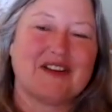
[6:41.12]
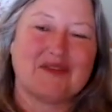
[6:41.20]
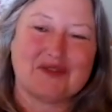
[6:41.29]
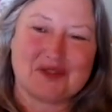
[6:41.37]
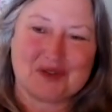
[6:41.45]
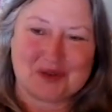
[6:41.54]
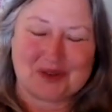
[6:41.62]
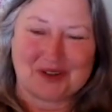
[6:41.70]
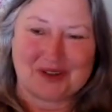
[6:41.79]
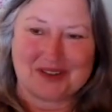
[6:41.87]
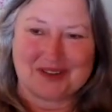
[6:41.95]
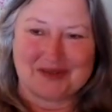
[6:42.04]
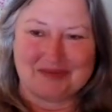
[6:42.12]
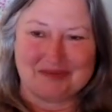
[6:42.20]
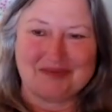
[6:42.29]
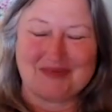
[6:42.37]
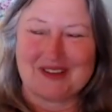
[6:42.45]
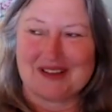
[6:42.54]
so-called
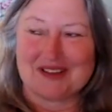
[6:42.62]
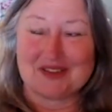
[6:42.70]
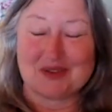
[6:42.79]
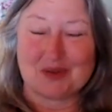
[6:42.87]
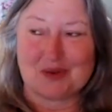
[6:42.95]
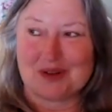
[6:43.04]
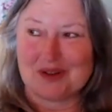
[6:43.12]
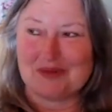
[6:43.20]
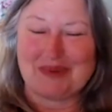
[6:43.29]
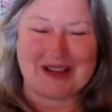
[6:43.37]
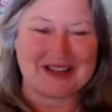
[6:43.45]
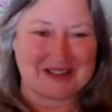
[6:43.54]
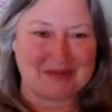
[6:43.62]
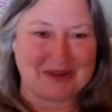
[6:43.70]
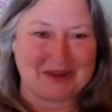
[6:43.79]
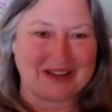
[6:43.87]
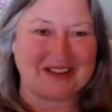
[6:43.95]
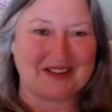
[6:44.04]
yeah, so-called
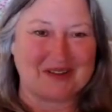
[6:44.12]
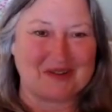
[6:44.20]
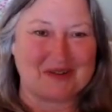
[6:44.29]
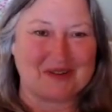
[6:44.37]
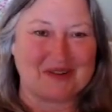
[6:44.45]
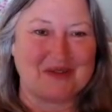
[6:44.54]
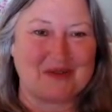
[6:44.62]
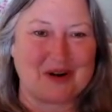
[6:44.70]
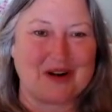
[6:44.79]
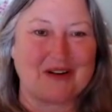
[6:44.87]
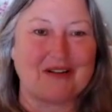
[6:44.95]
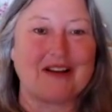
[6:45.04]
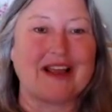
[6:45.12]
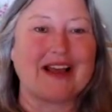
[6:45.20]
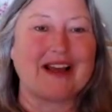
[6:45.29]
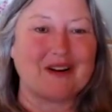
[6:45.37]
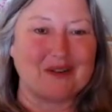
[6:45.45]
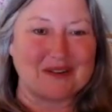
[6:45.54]
pandemic, you know, where
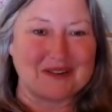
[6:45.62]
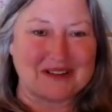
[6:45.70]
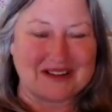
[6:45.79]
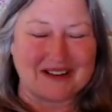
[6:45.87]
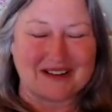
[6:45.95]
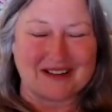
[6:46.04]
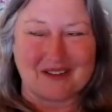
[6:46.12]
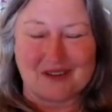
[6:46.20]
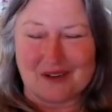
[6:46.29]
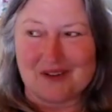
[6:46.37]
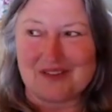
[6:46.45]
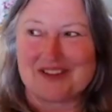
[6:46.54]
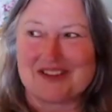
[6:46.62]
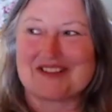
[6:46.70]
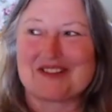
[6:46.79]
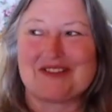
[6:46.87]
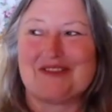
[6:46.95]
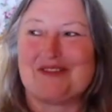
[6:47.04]
now all
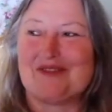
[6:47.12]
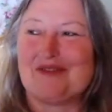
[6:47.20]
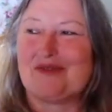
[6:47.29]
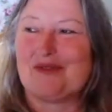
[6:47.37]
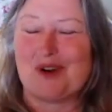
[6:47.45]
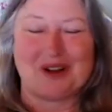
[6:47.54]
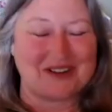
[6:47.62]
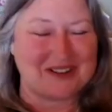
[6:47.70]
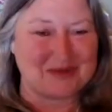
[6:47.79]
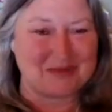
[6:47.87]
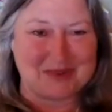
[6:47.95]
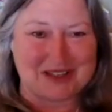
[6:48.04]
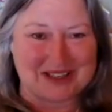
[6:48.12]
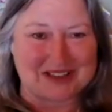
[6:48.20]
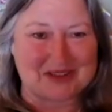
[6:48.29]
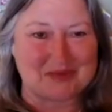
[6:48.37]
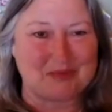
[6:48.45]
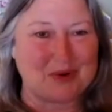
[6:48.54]
this fraud is being
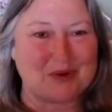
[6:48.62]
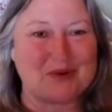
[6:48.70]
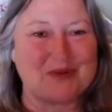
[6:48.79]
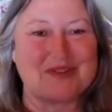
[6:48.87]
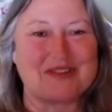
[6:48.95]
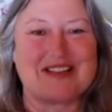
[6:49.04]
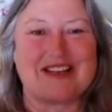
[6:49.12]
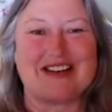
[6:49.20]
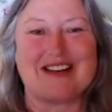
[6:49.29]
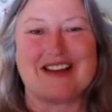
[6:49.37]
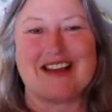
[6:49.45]
exposed and